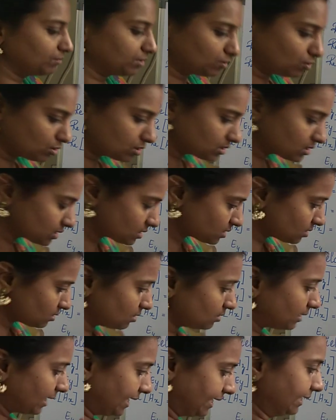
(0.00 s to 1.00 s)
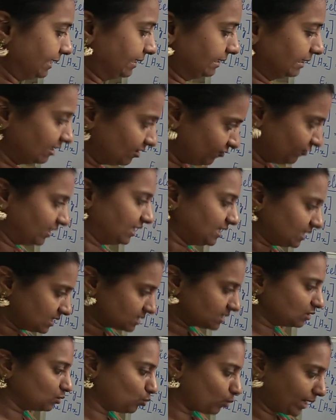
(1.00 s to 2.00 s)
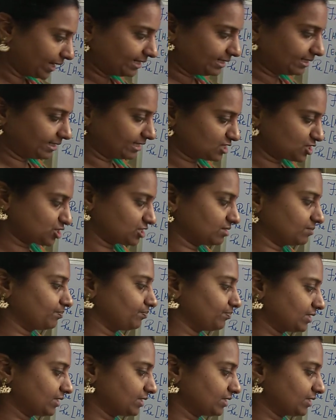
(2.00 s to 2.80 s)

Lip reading: because the electric field is in Y direction.